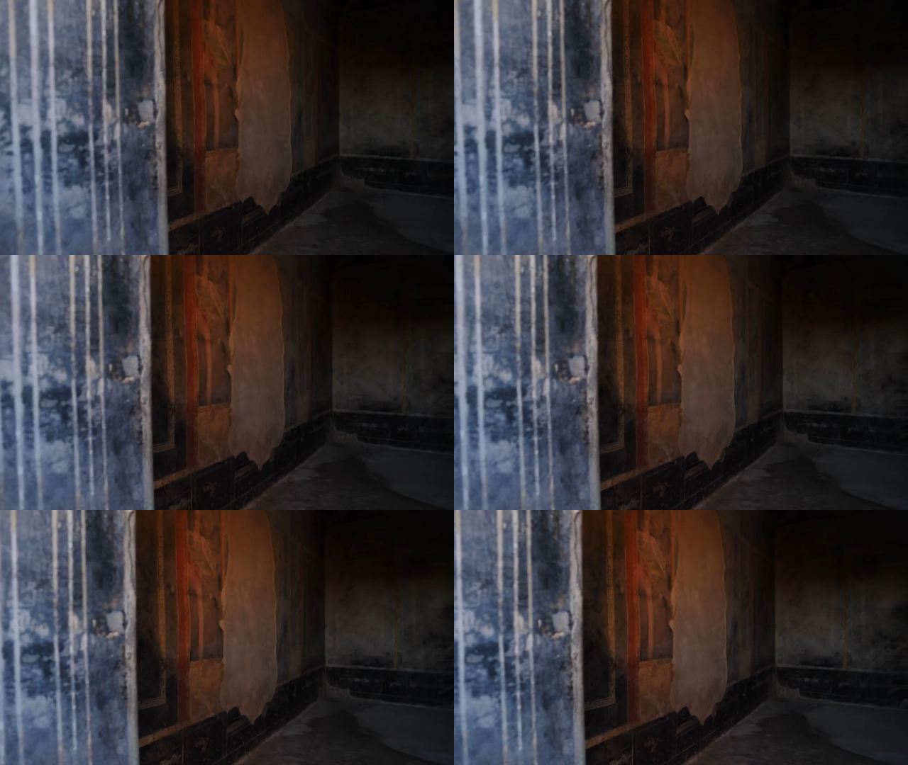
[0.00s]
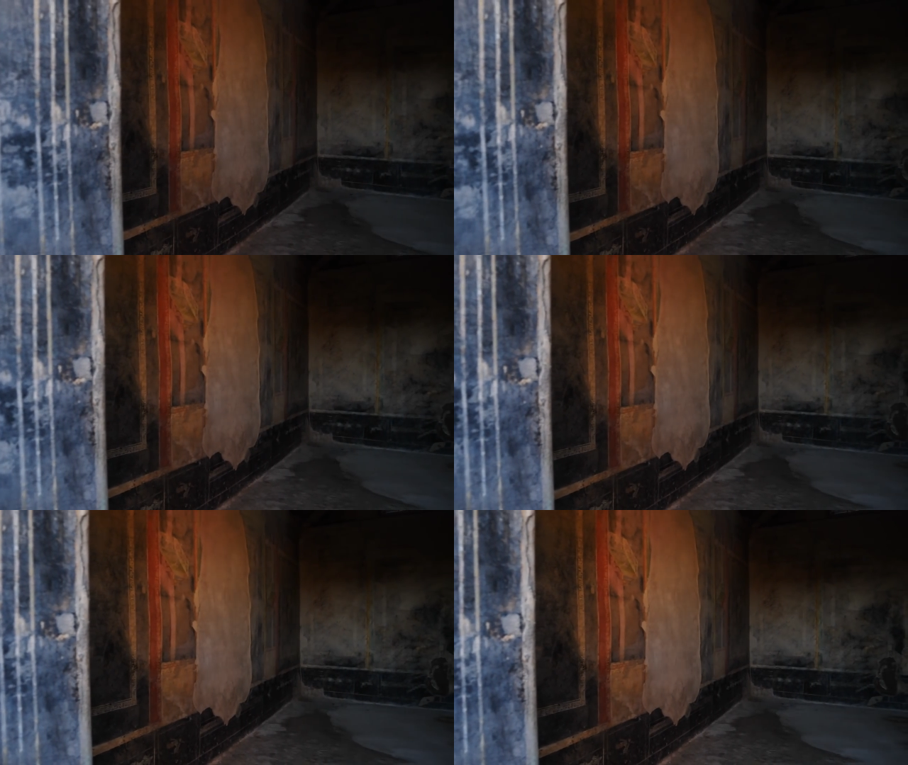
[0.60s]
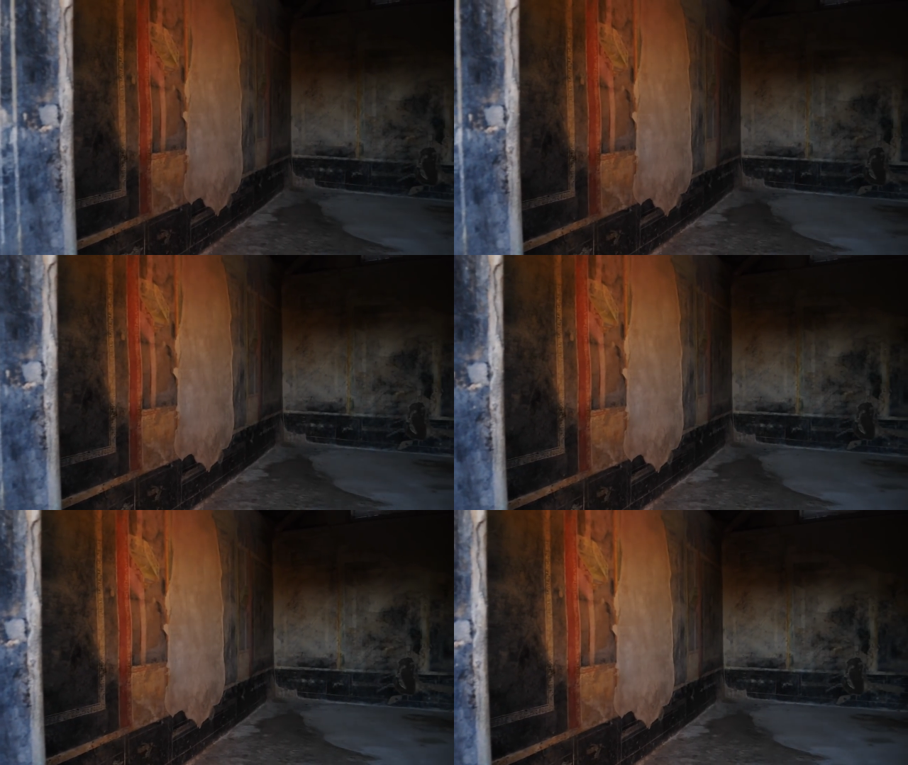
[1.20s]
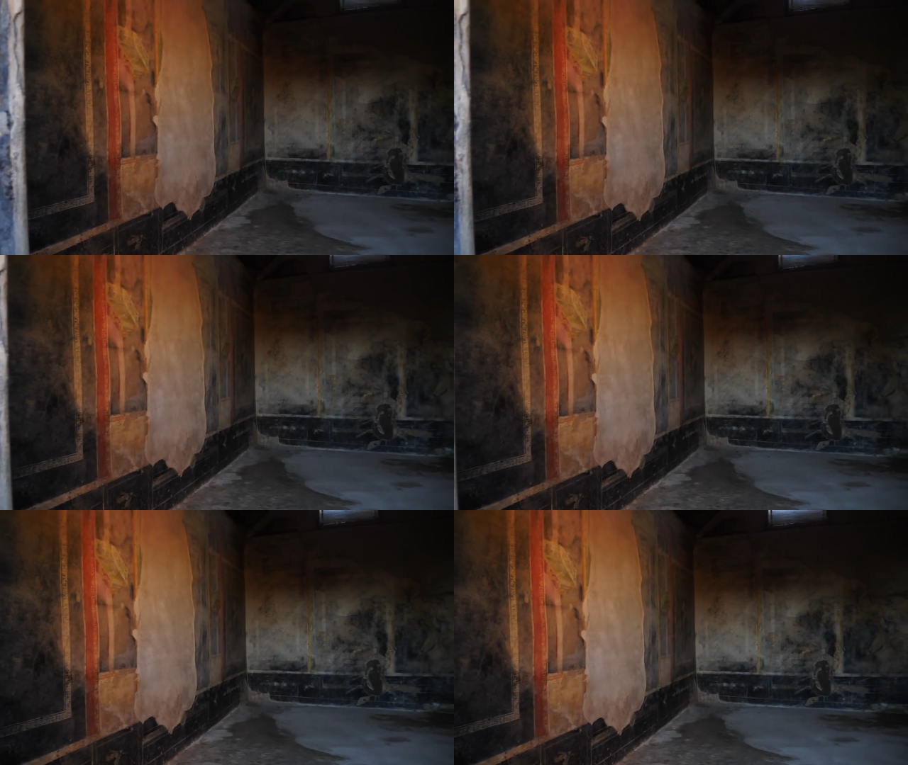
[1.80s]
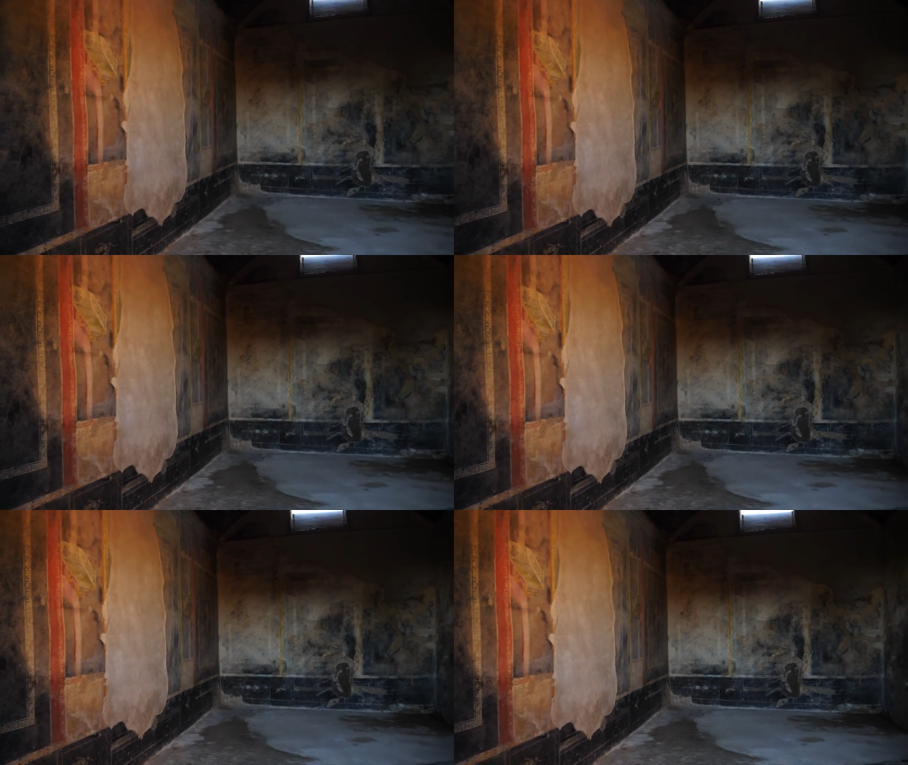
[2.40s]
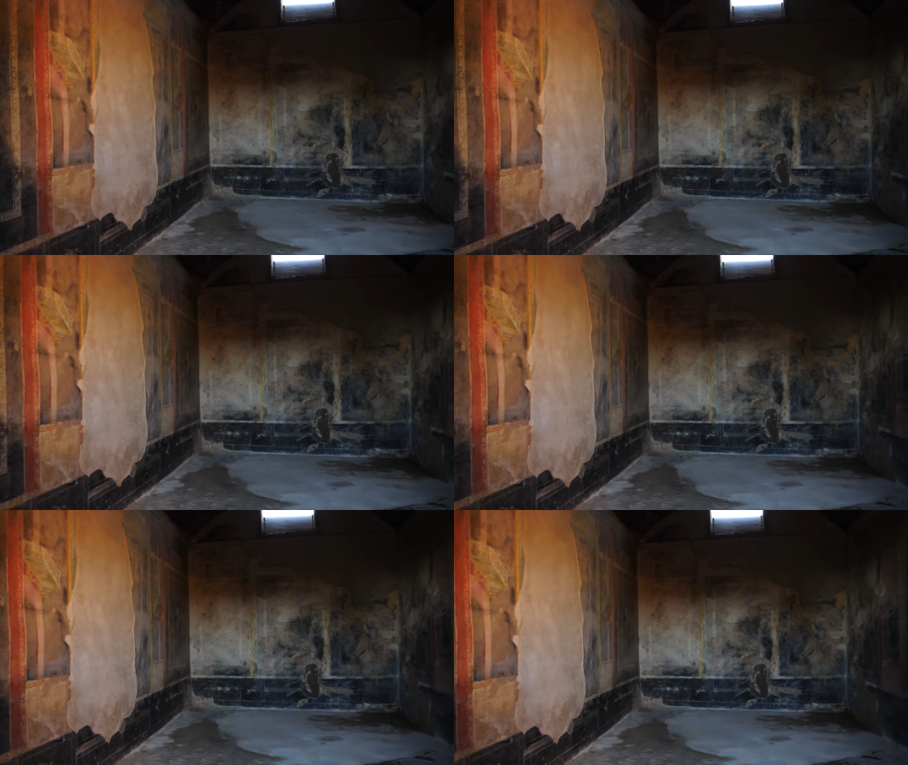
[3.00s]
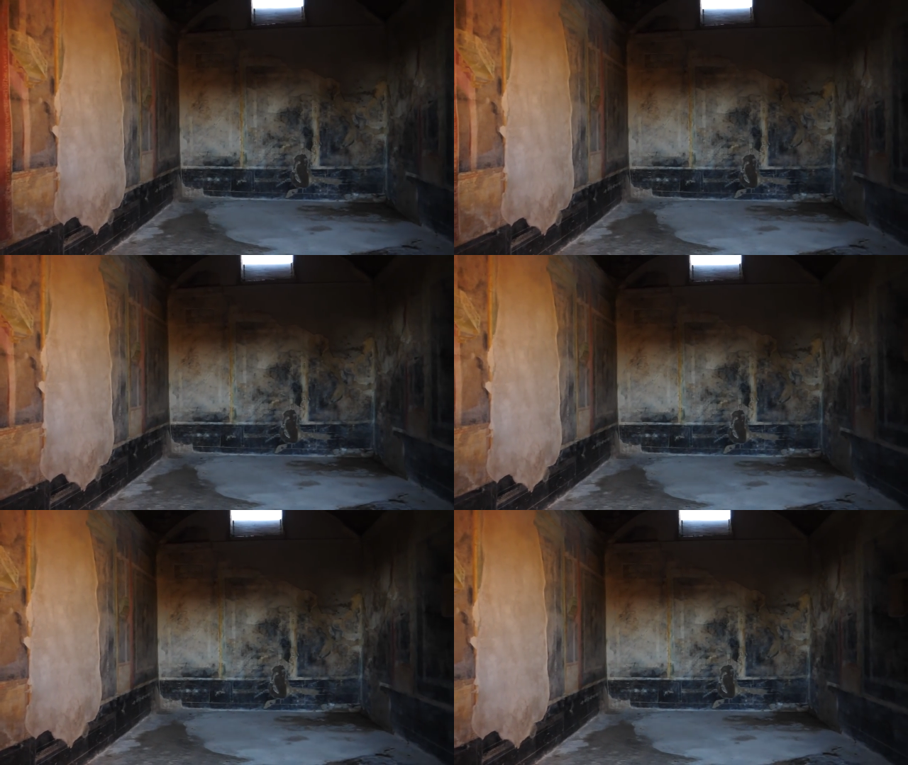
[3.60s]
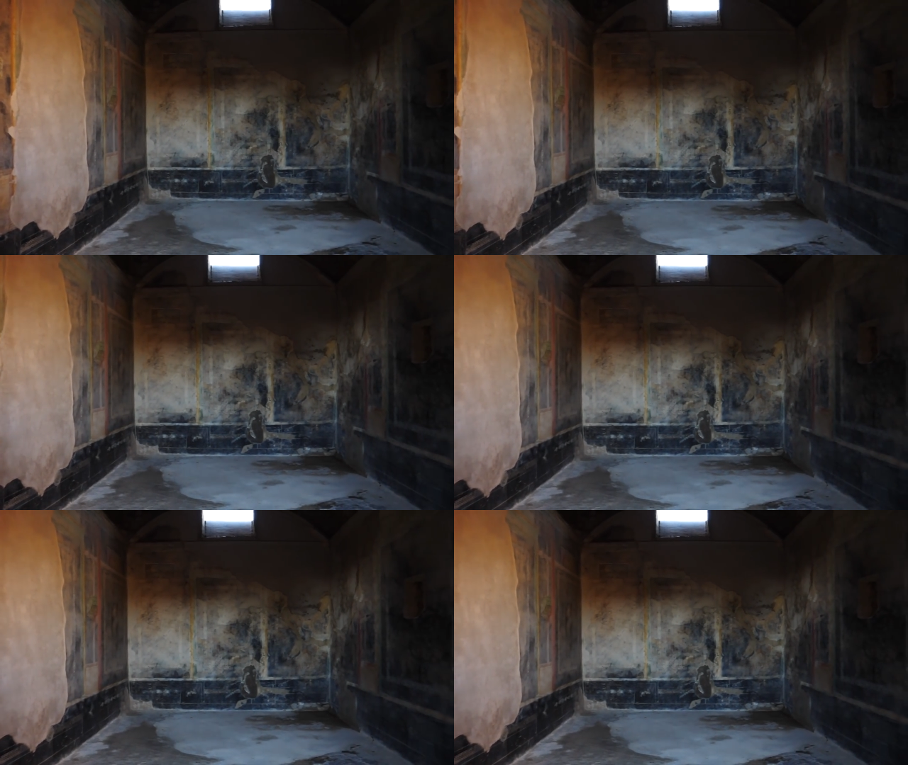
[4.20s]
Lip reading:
No face is visible, so there are no lips to read.